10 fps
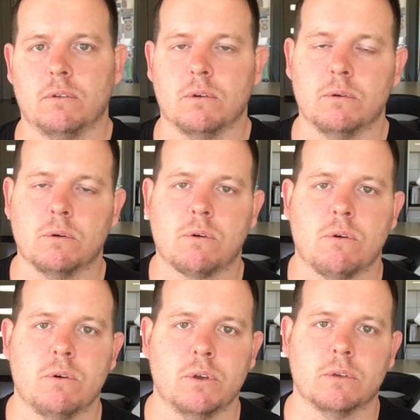Google will
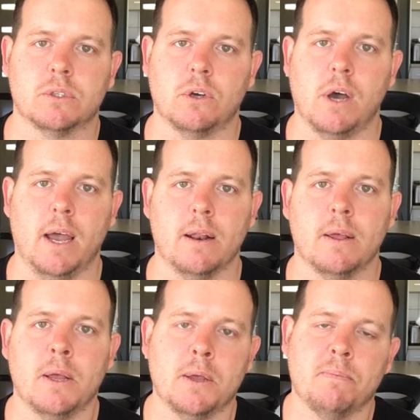crawl your site.
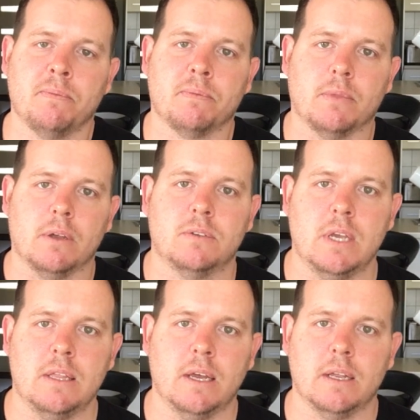They'll
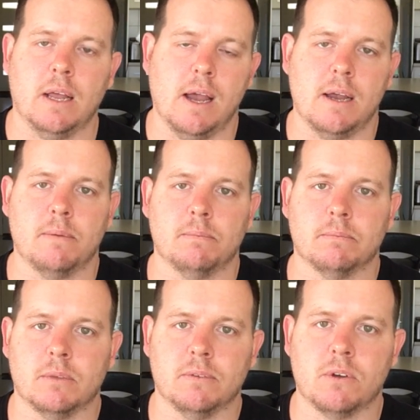see that
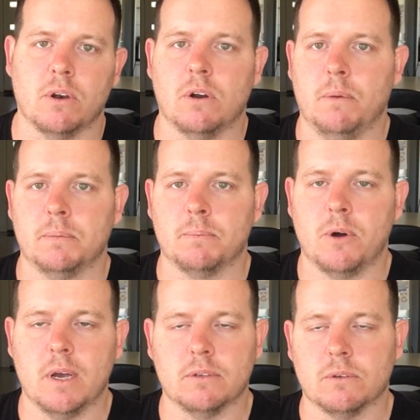you've got it
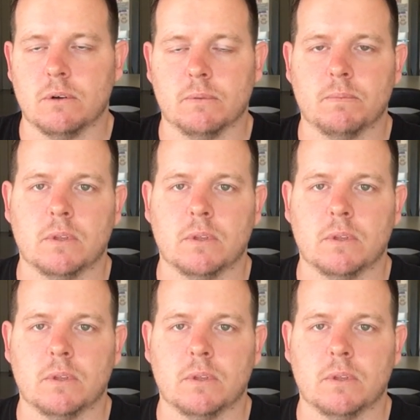optimized, or